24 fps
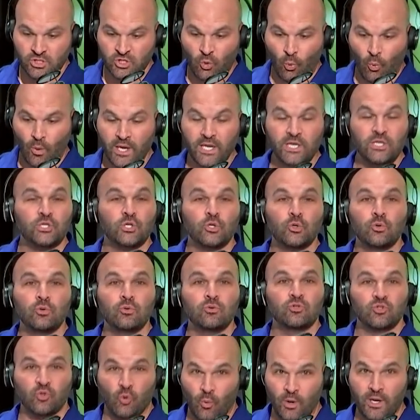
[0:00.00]

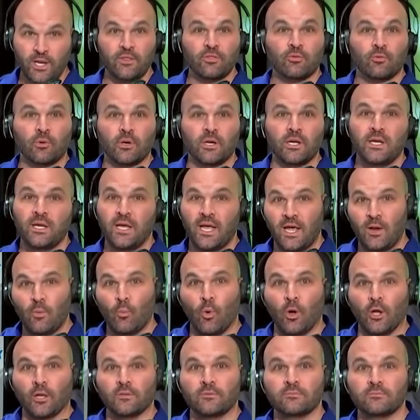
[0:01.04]
twenty-two, twenty-three, and
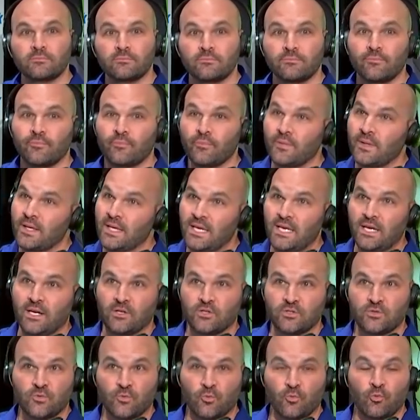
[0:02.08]
one. He
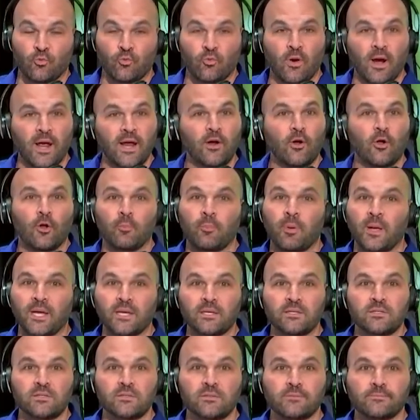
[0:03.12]
is right on
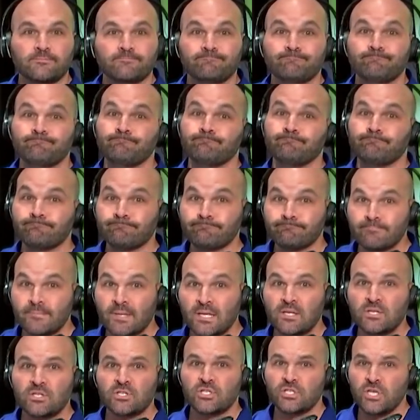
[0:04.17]
pace.
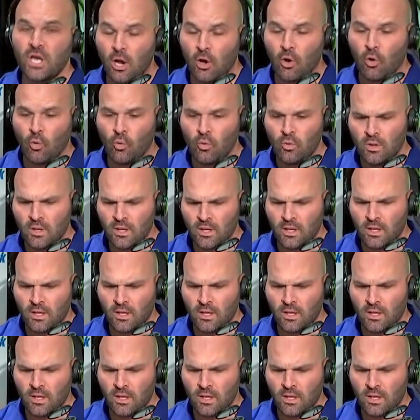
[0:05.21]
So,